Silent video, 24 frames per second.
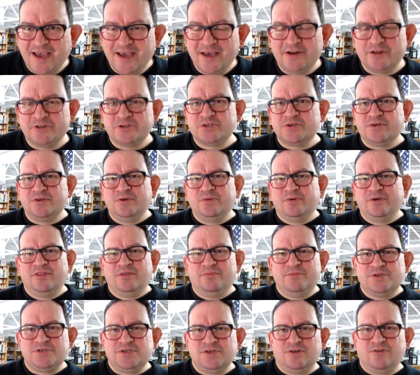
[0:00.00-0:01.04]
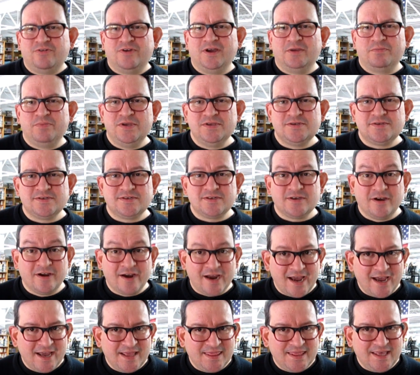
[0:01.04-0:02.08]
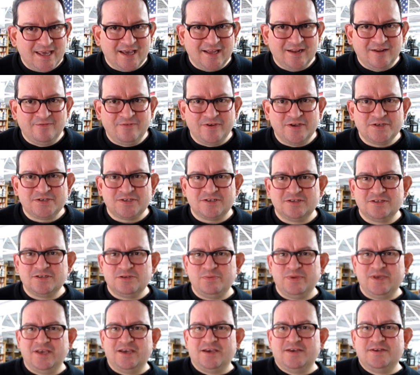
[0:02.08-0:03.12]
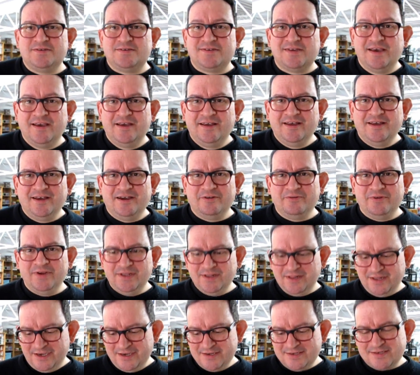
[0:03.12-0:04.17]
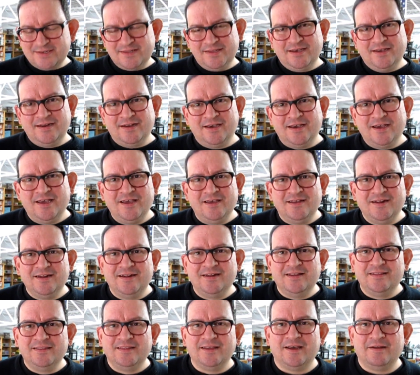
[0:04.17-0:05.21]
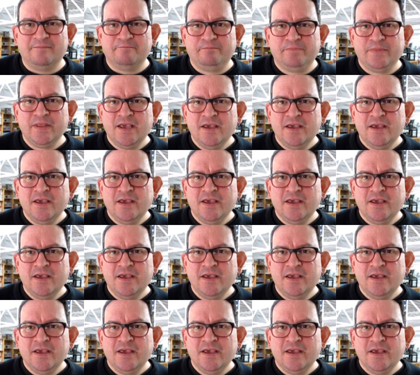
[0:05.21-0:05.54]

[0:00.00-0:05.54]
And I'll show you where the missing track pieces are and the elevations, because I realized that I hadn't done that.